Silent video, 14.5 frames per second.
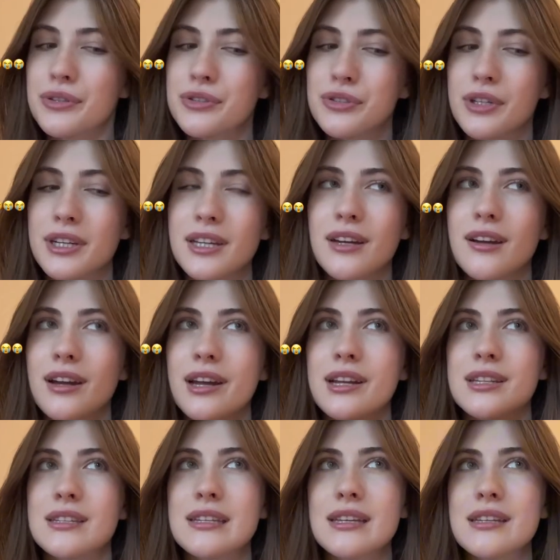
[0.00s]
trickier,
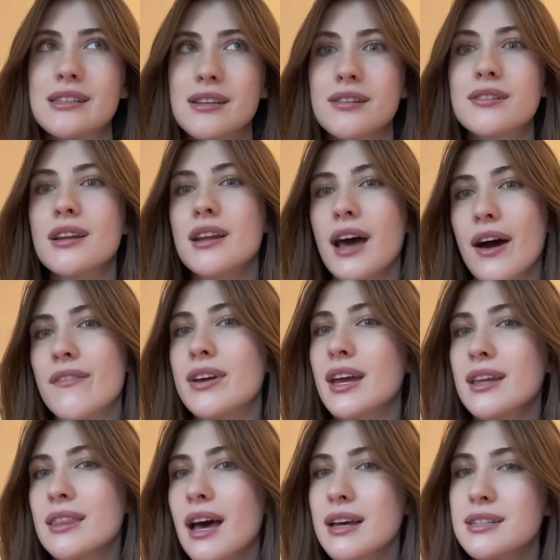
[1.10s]
and it's easier to
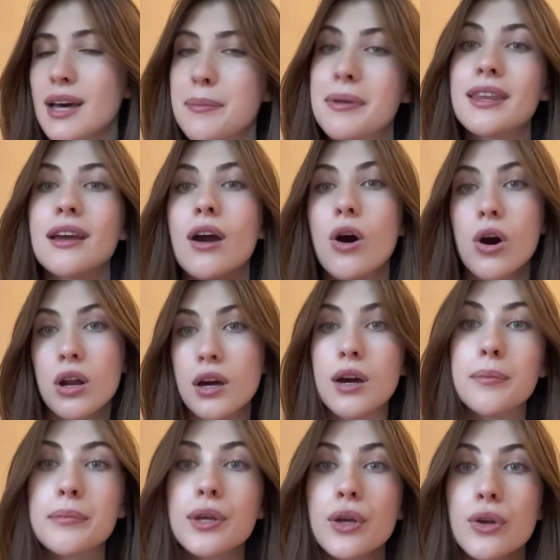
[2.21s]
navigate that type of thing on a
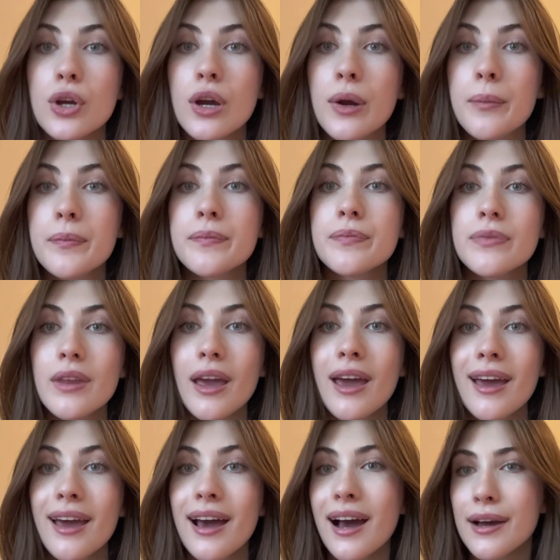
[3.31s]
computer.
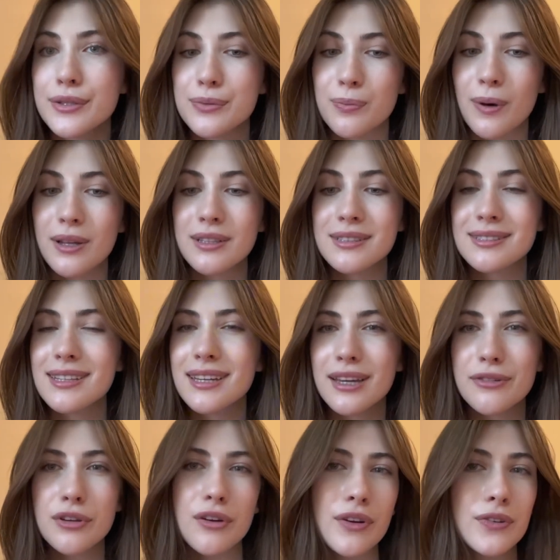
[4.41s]
As well as like
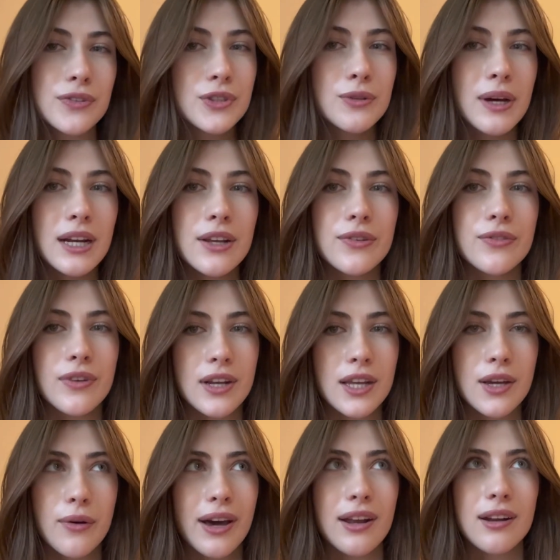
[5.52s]
if you ever do any
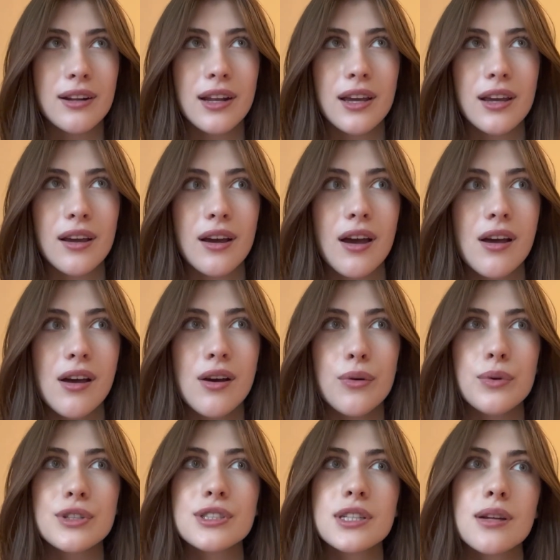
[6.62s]
video editing,
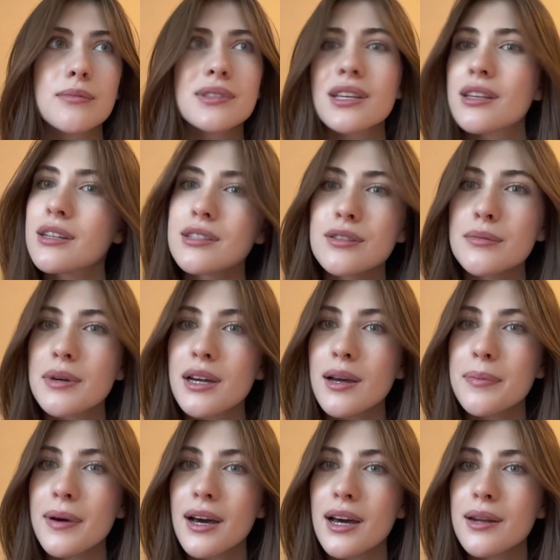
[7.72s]
which sometimes I like to do my
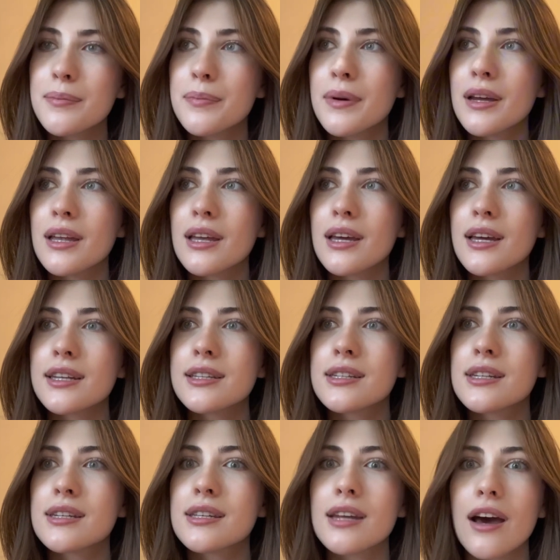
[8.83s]
iPad, but it's
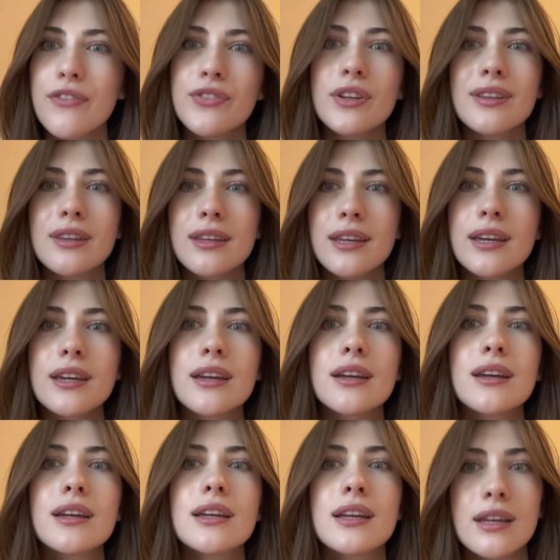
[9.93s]
definitely
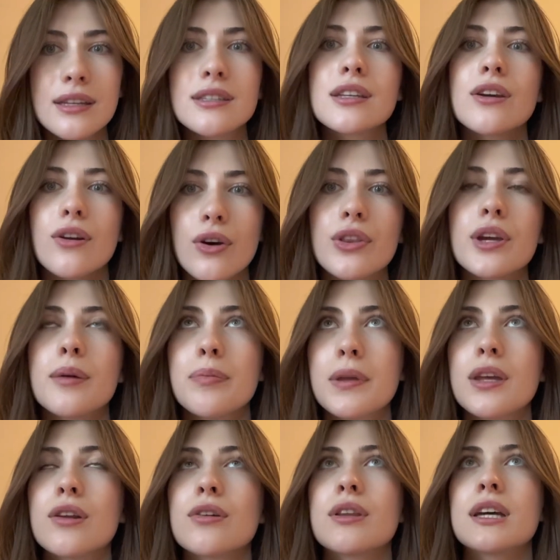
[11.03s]
easier on the
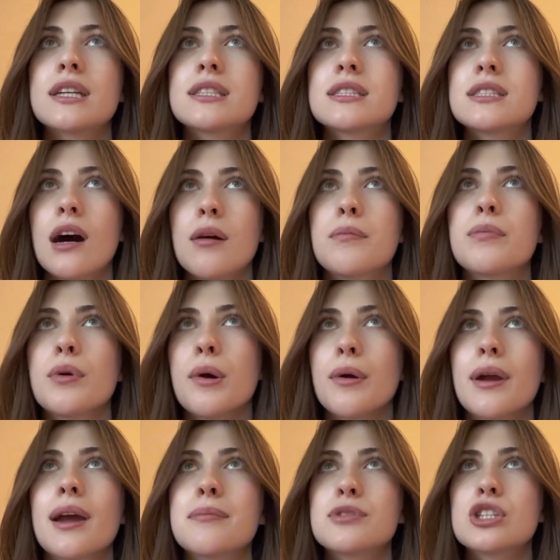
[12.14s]
computer. Like some
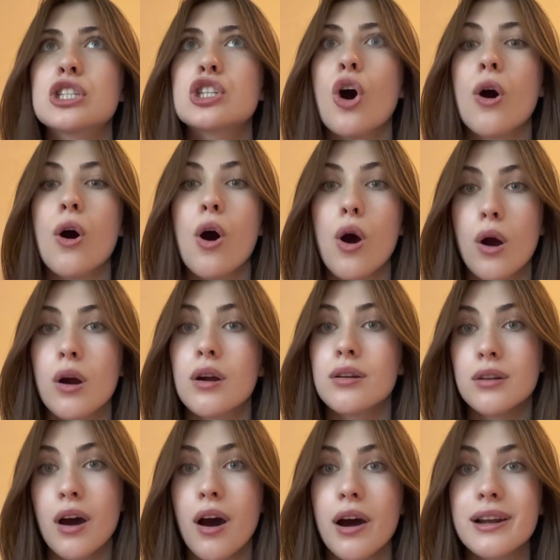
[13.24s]
programs just are
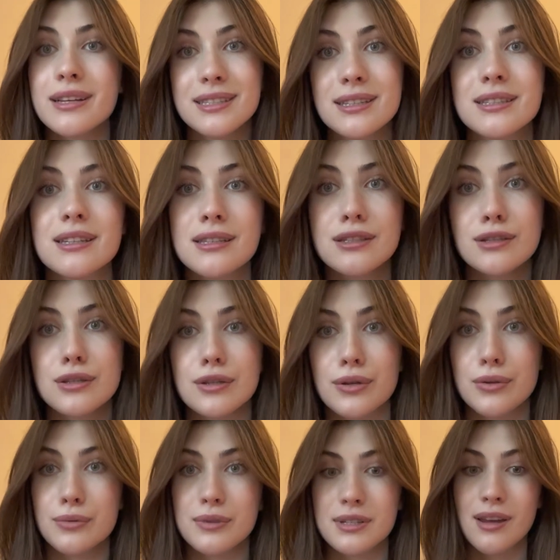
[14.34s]
not as easy to
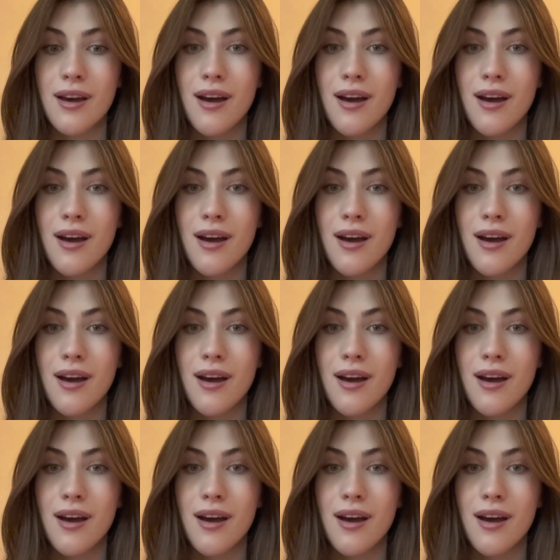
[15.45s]
use.